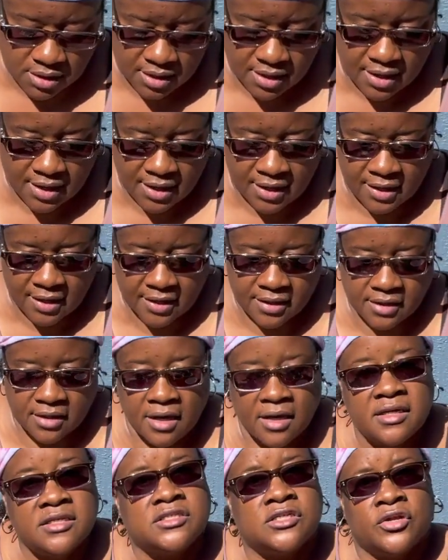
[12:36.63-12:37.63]
and
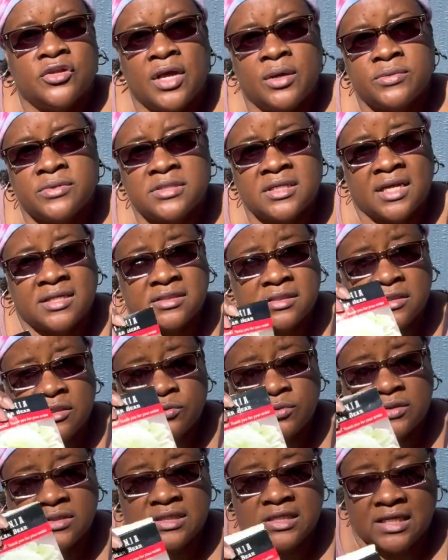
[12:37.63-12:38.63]
so that was nice. And it
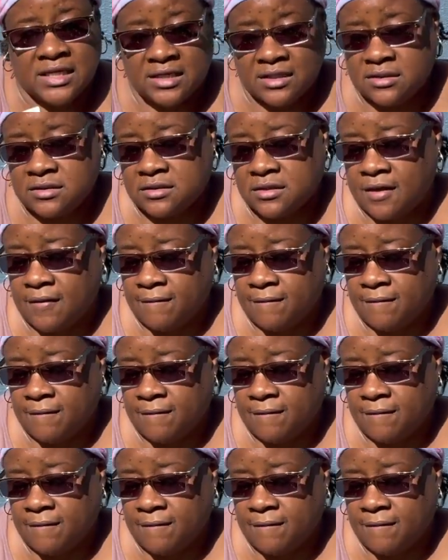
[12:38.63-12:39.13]
was these.